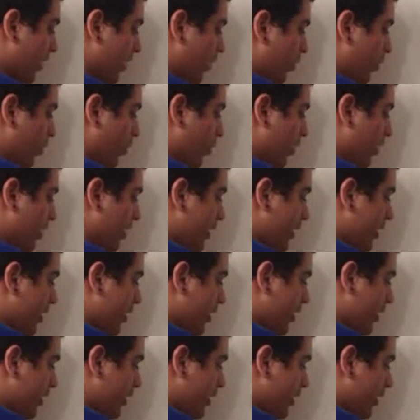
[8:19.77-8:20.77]
One is
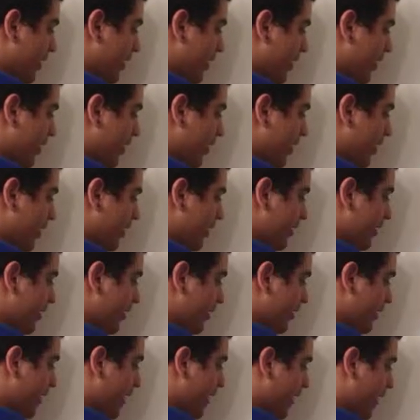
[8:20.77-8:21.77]
adenosine
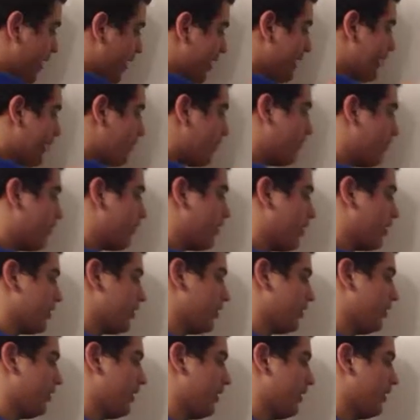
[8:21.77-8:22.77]

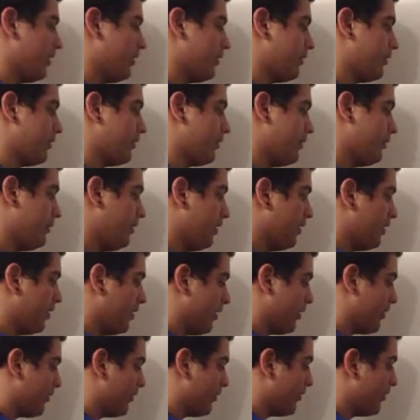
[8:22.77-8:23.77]
diphosphate. What the
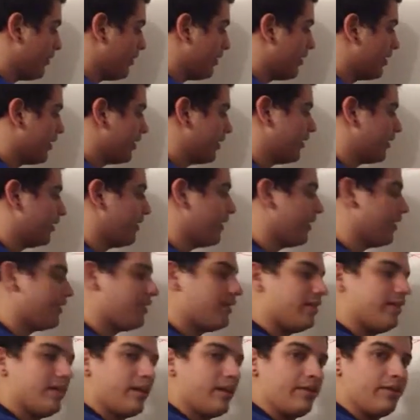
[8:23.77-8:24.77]
frick is
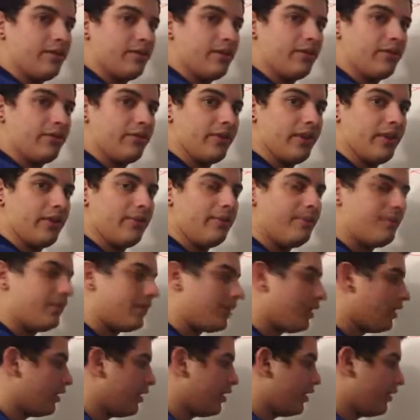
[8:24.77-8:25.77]
adenosine diphosphate?
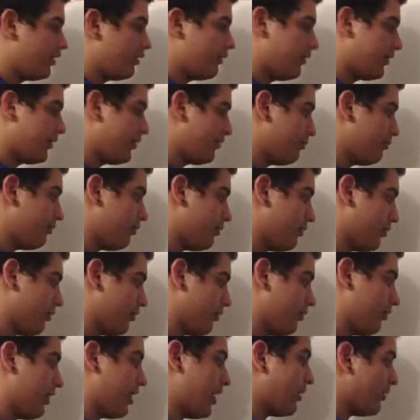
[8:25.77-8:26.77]
What's important
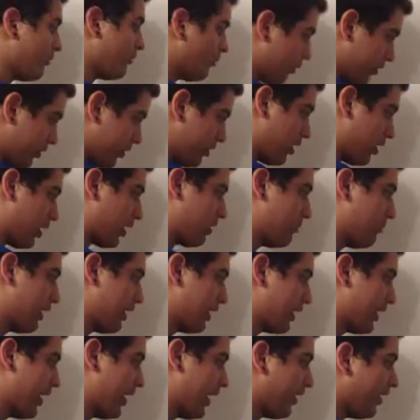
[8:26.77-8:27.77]
about it? We'll talk about
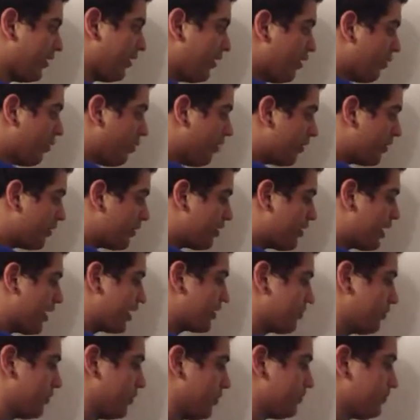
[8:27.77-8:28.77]
that. What's the
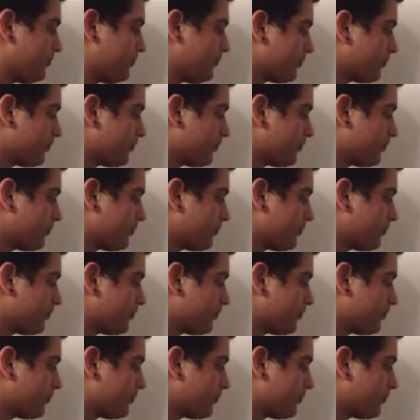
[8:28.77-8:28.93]
next one?